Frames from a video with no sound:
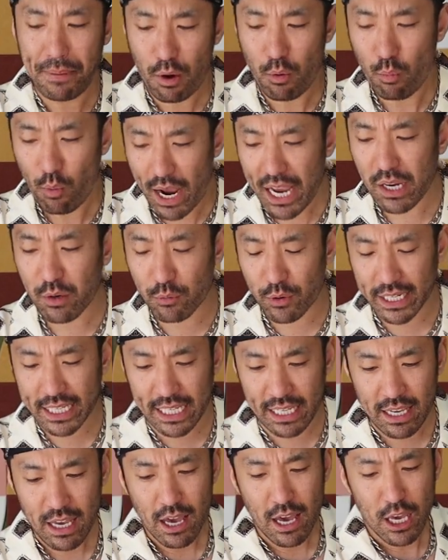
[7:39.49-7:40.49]
But wait,
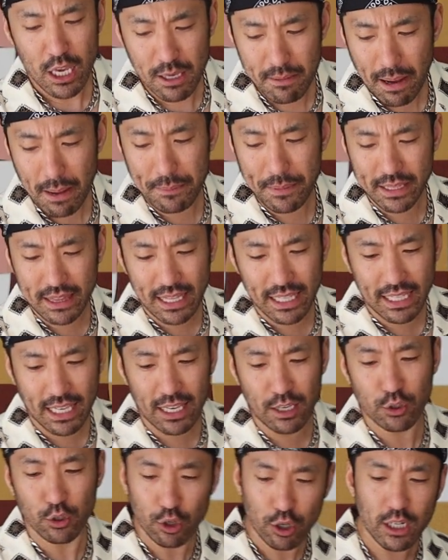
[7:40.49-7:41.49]
Ricky, you might be
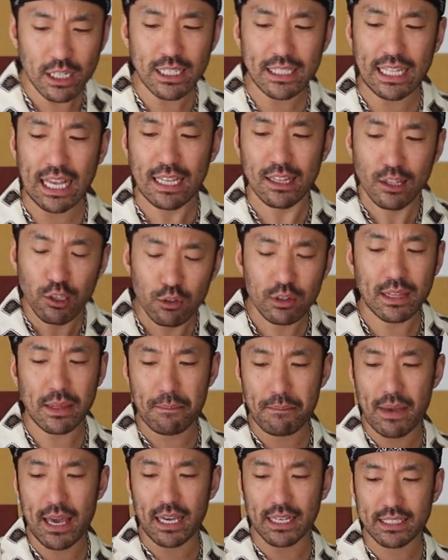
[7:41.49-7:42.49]
thinking you're gonna dilute the
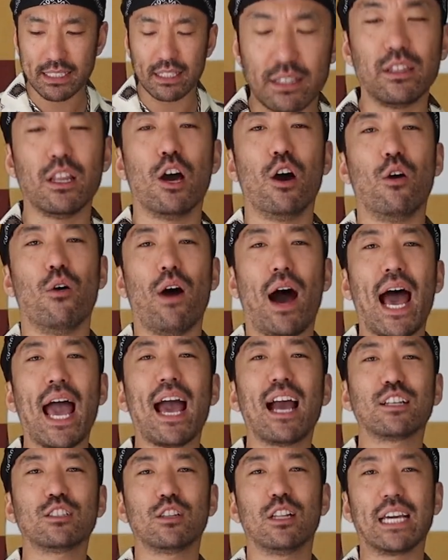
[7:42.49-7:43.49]
mix. No, I
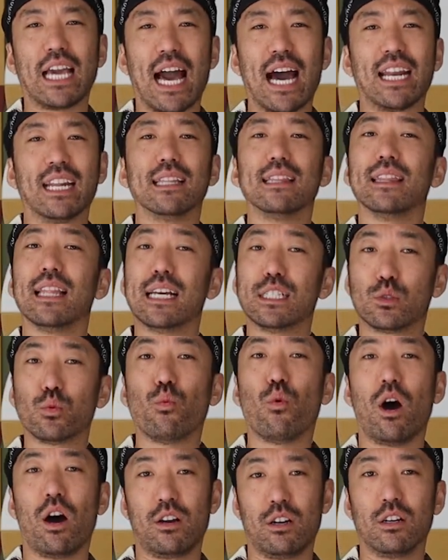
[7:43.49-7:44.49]
actually added less
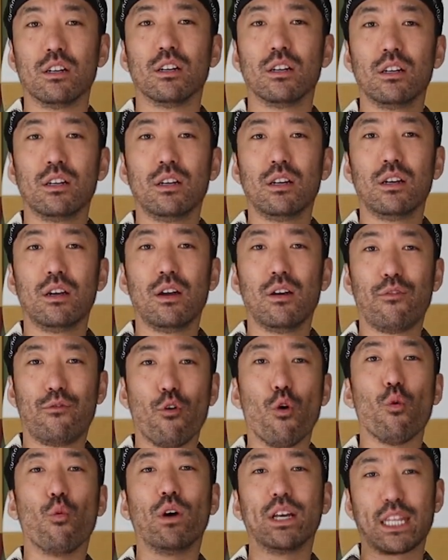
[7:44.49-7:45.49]
water
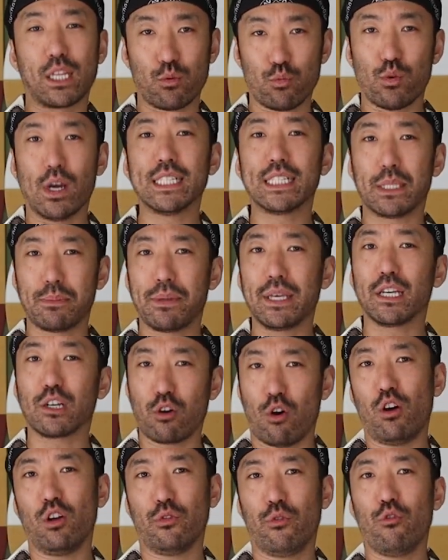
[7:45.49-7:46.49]
for what the recipe
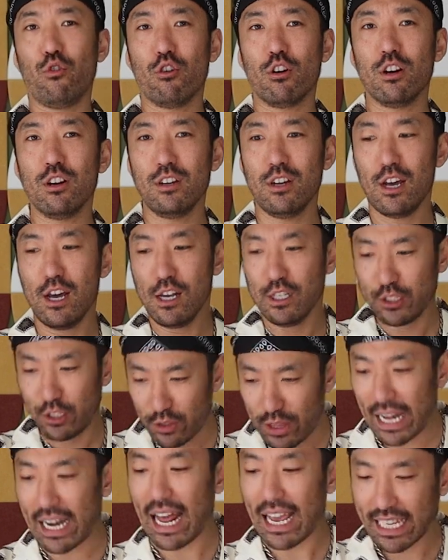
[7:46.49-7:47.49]
called for so
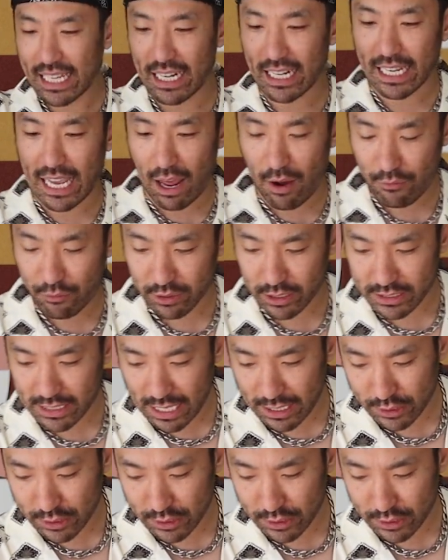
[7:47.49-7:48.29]
that I can account for this